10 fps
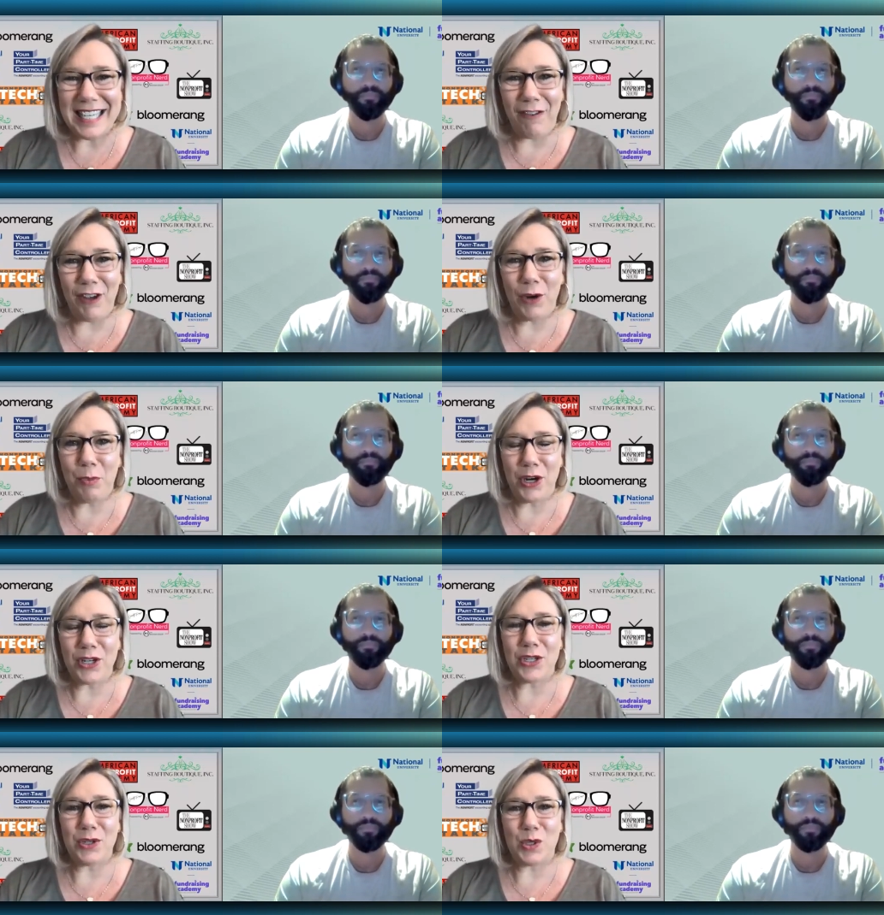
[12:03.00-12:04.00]
Speaker 1: if your
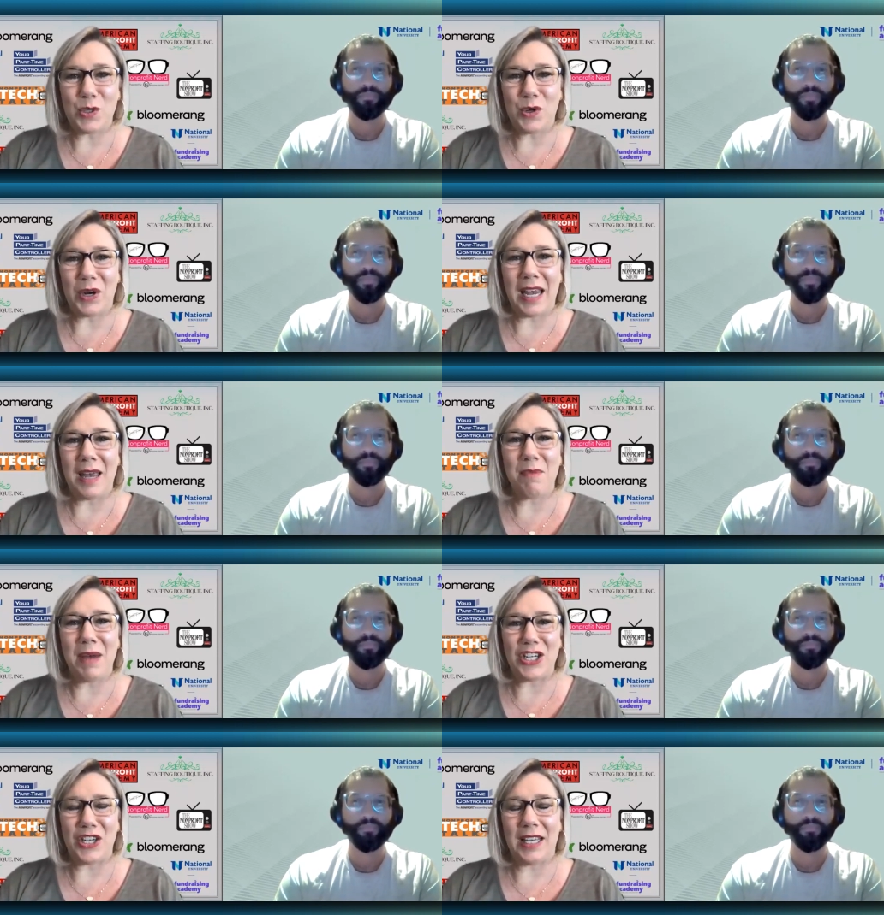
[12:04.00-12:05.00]
personal story
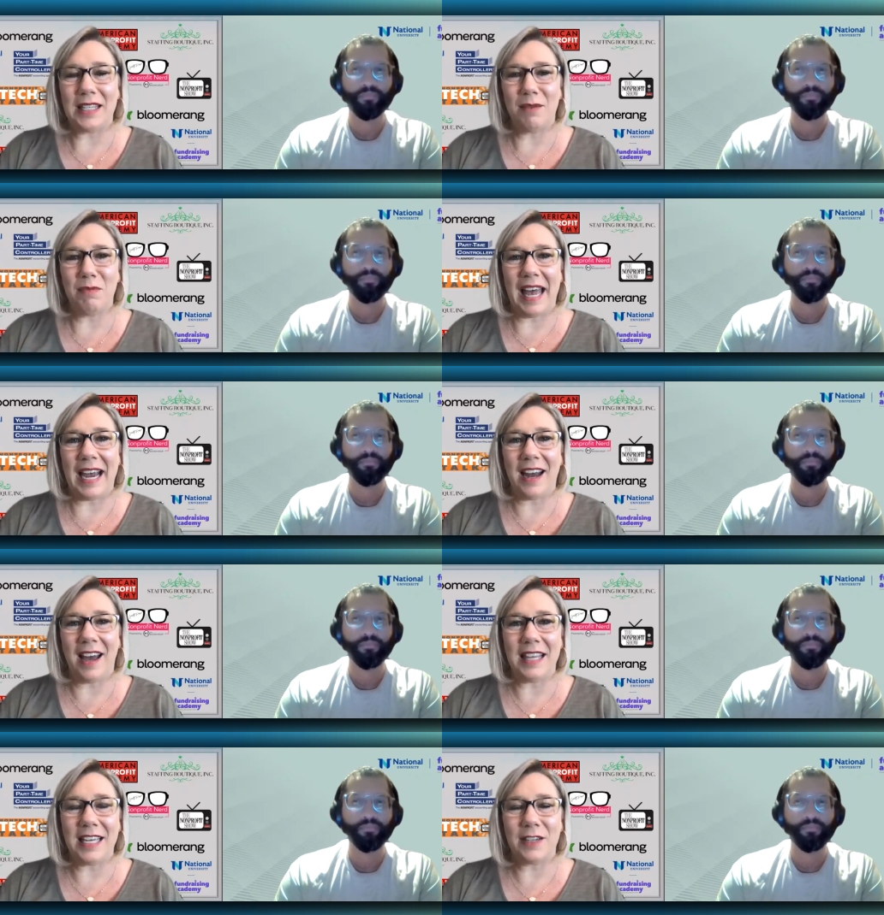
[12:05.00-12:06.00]
might shed some light
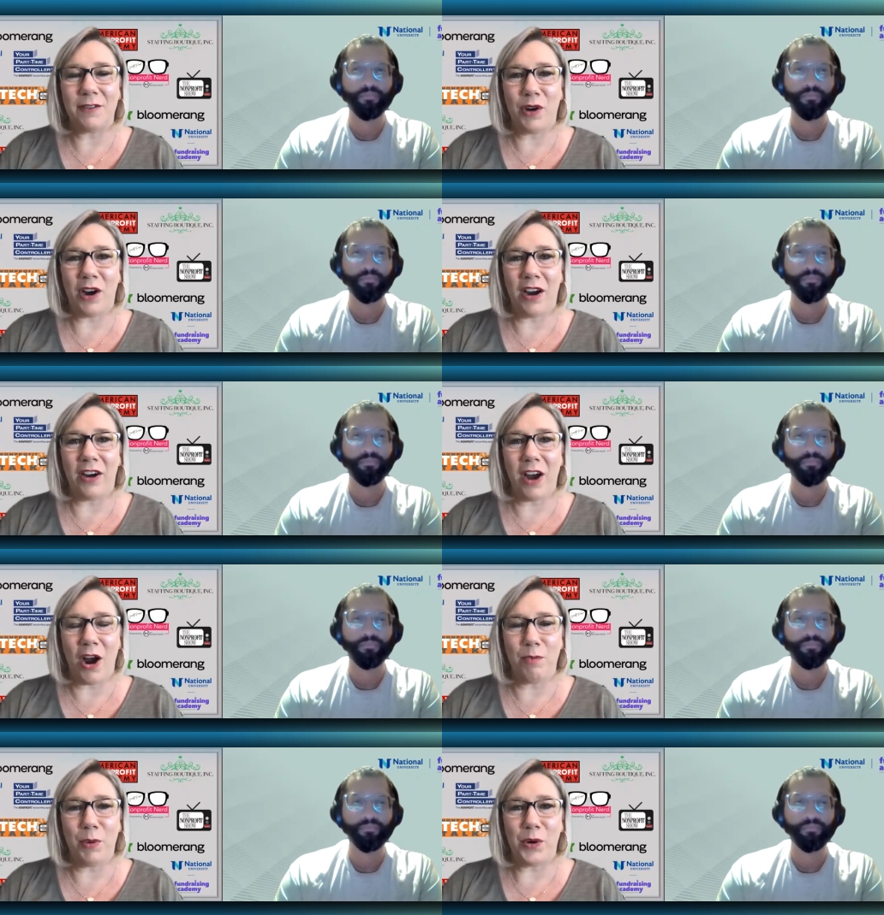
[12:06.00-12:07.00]
on this for
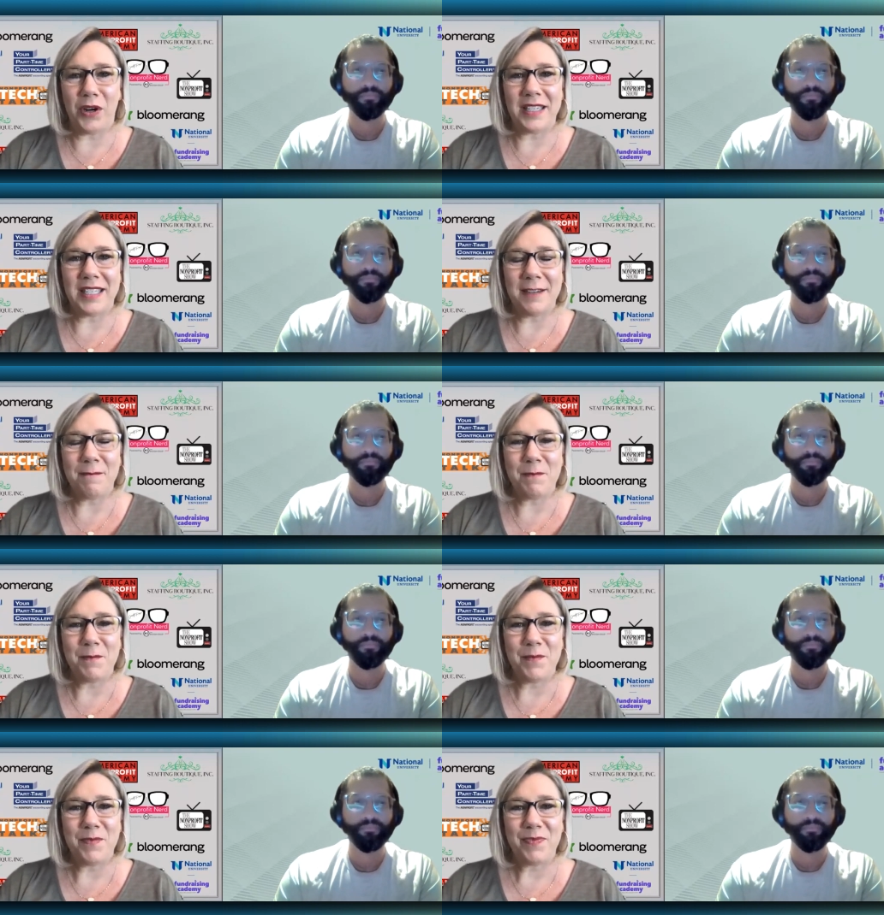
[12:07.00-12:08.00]
our boards.
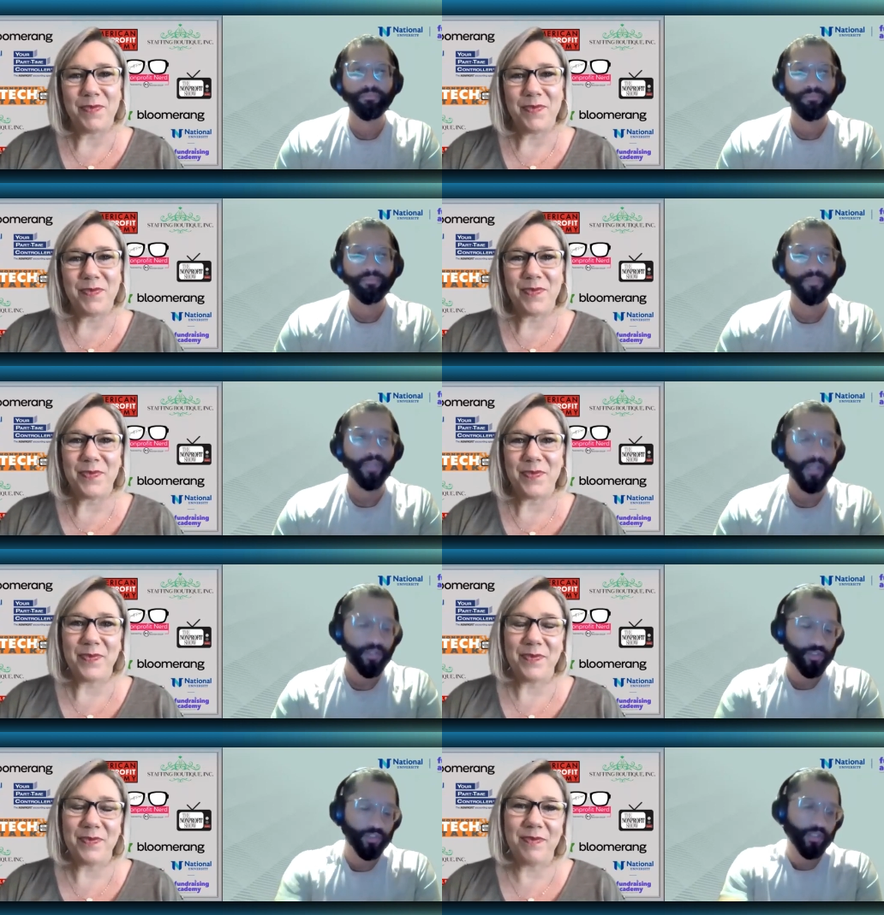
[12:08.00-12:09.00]

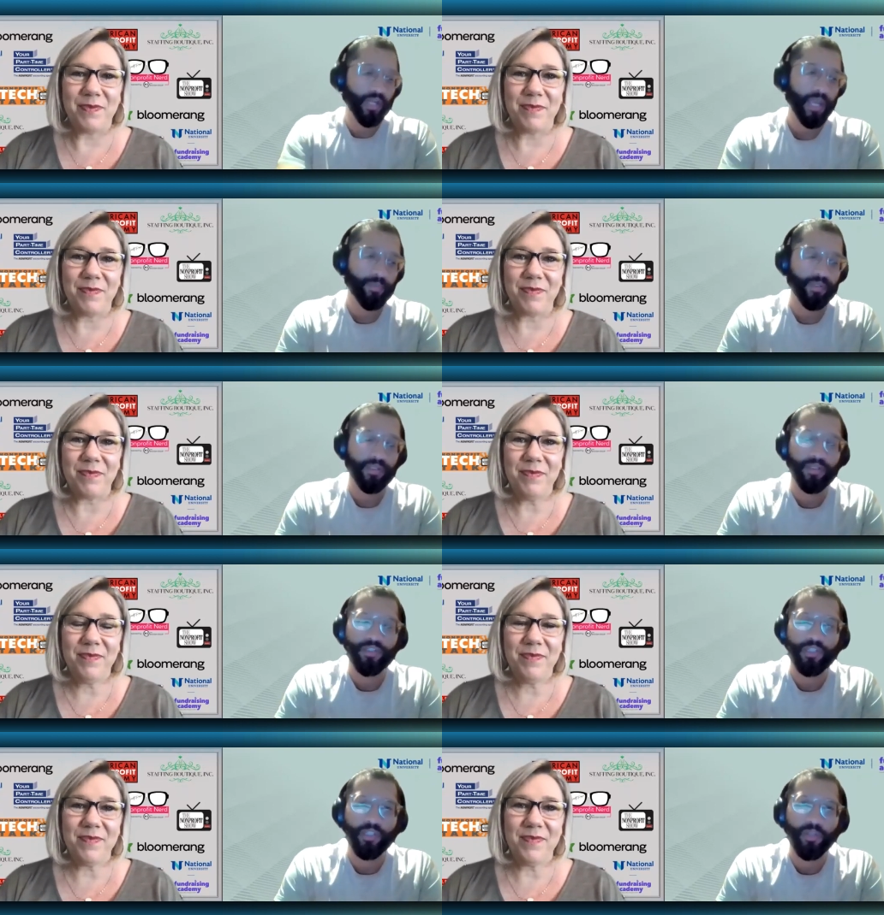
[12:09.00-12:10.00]
Speaker 2: Yeah, sure. Happy to
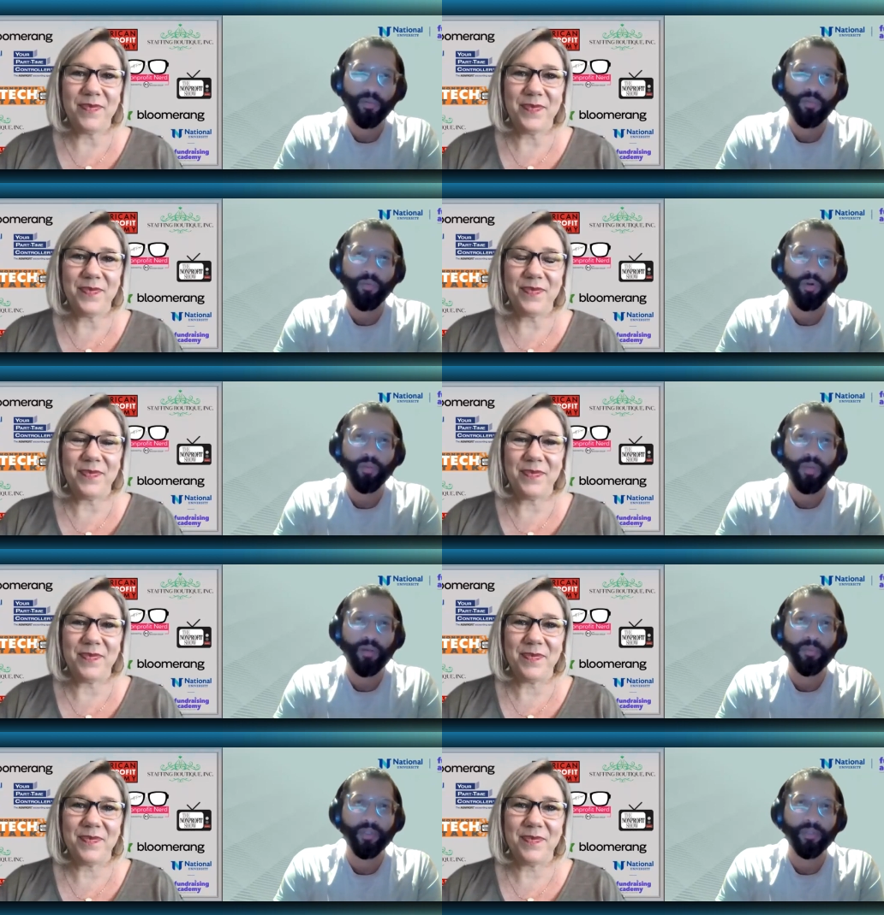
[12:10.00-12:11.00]
share a little bit more
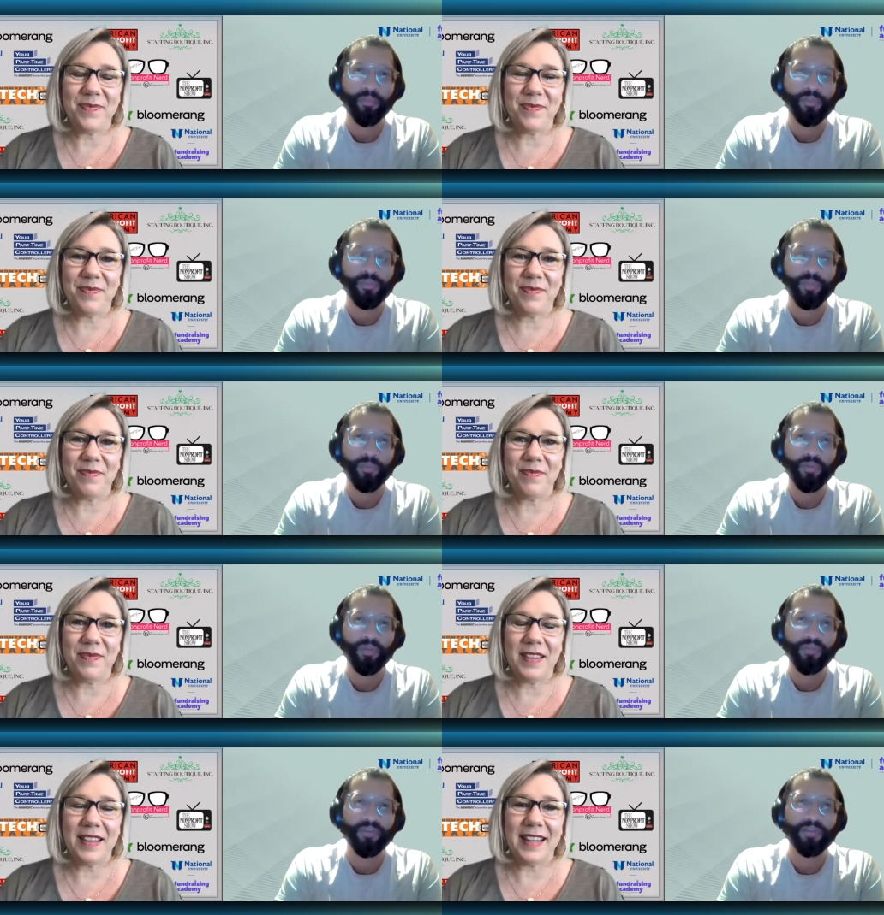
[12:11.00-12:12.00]
about American Muslim
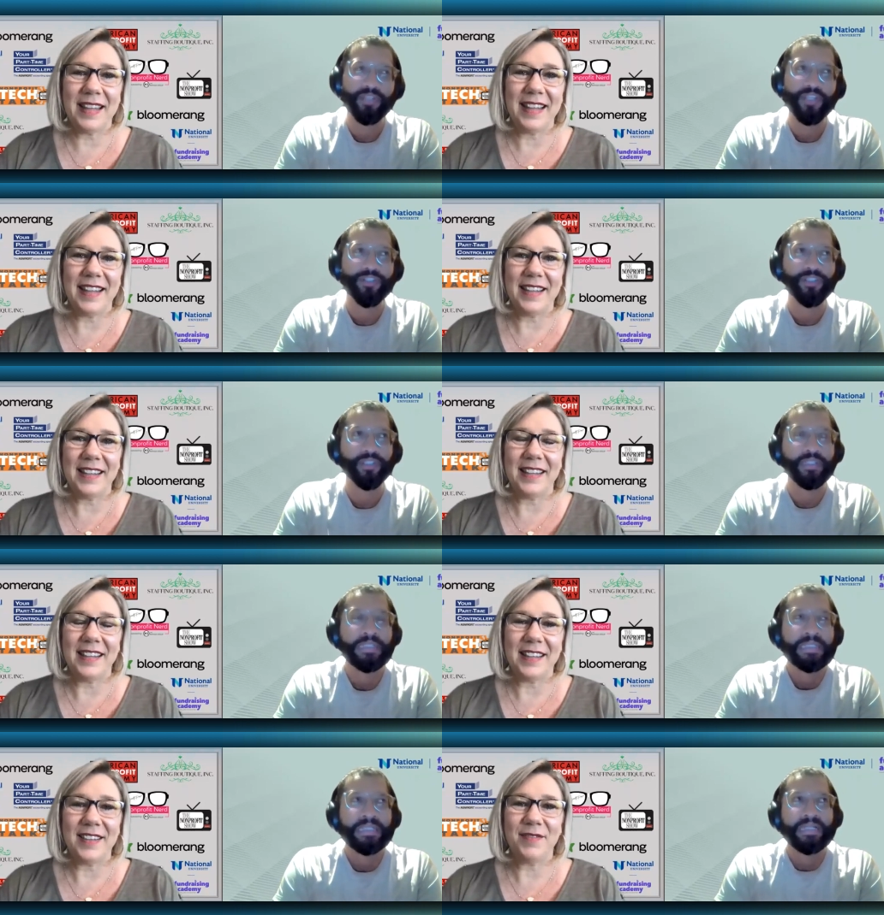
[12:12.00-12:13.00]
Community Foundation.
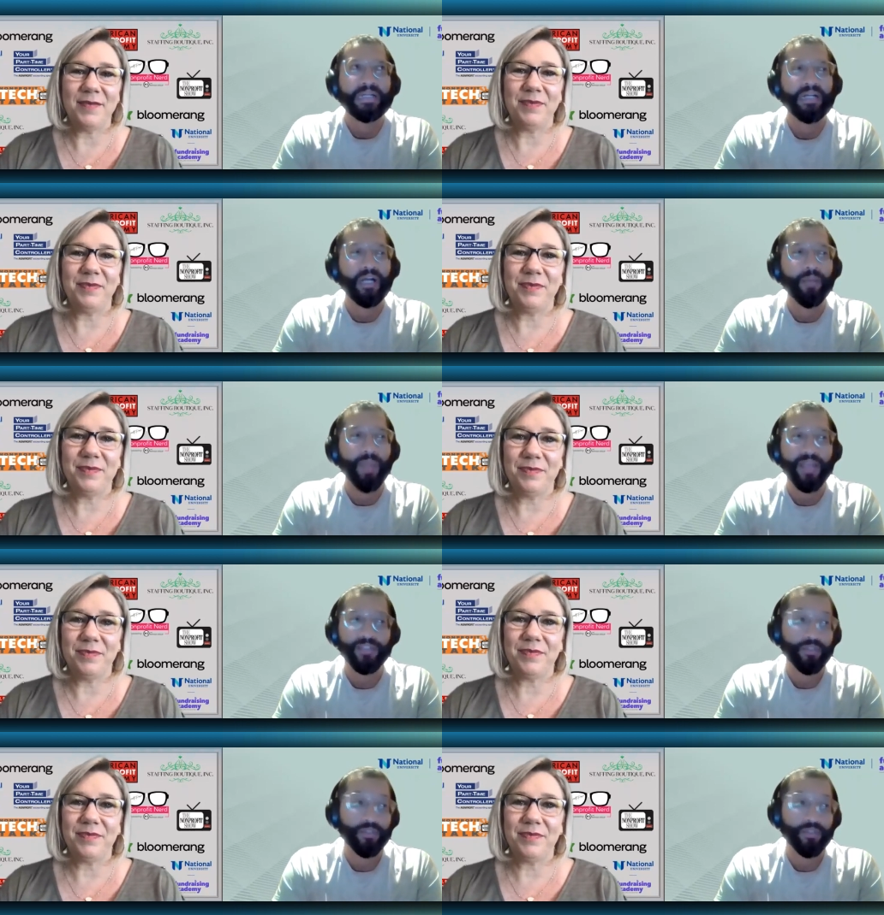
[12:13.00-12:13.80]
As a